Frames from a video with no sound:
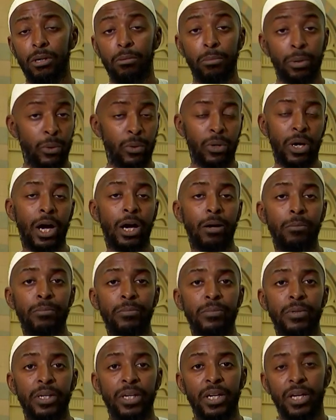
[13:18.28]
but it will
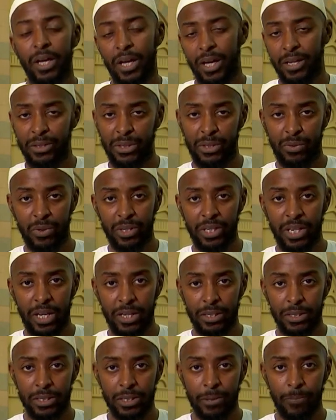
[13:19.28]
come in 3
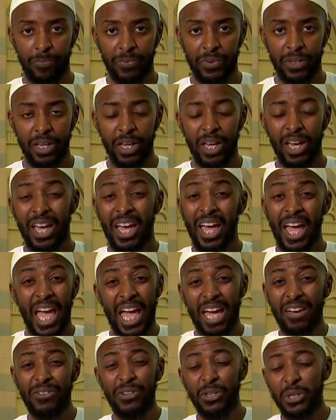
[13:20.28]
days.
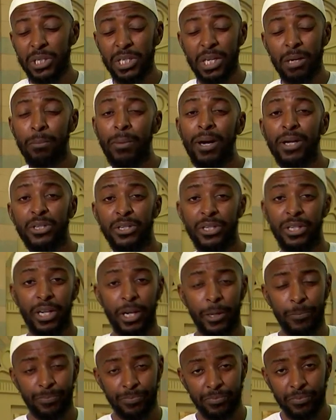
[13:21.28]
If you just imagine
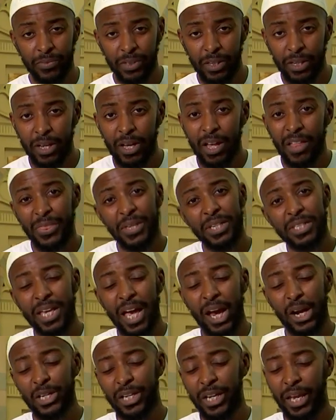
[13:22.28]
that, this
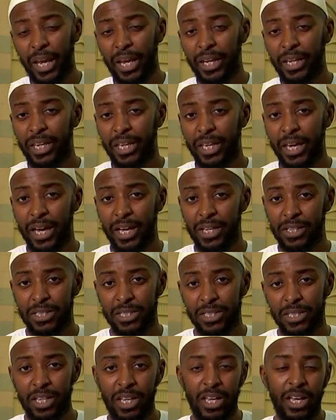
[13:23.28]
actually
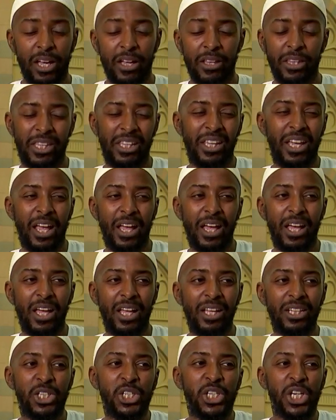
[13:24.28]
indicates the
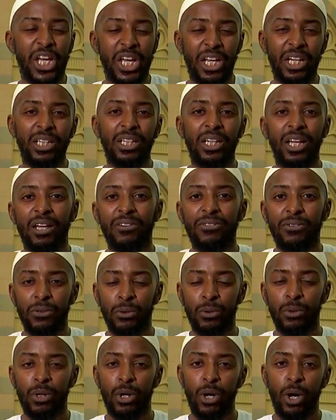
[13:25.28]
sheer
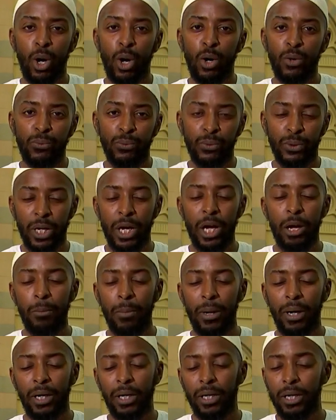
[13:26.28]
level of
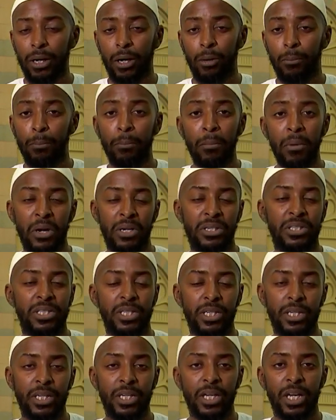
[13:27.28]
rahmah,
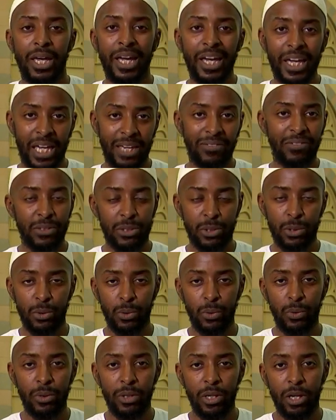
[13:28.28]
mercy, given
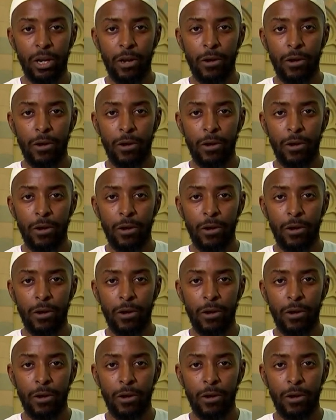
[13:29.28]
to